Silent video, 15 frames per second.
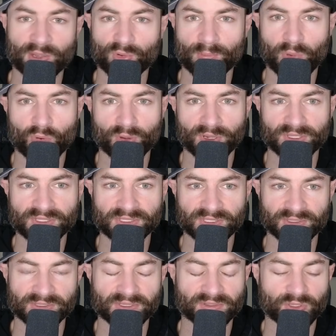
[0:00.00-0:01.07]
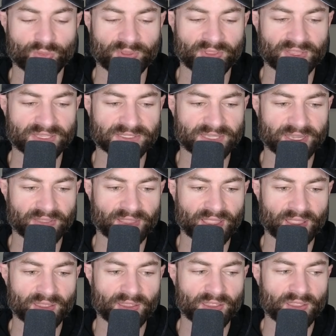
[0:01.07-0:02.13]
reports and doing things like that.